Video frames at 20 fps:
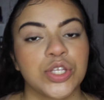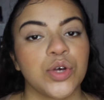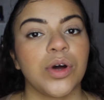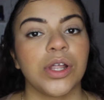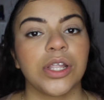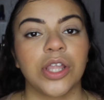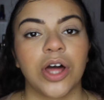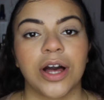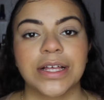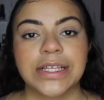
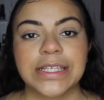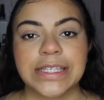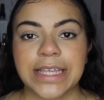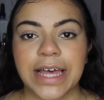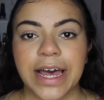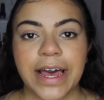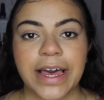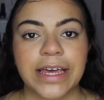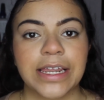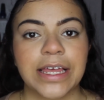So
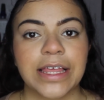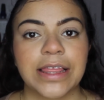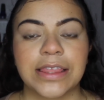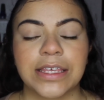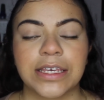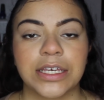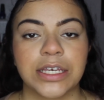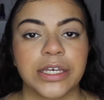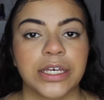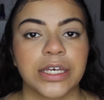
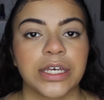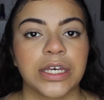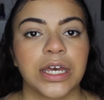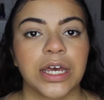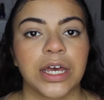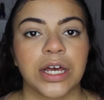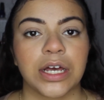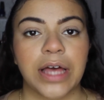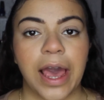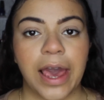alongside
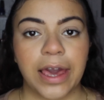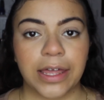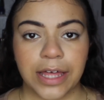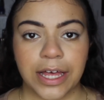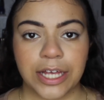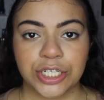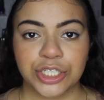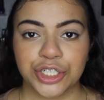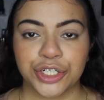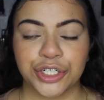the
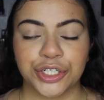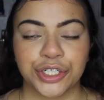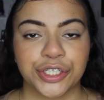eyelash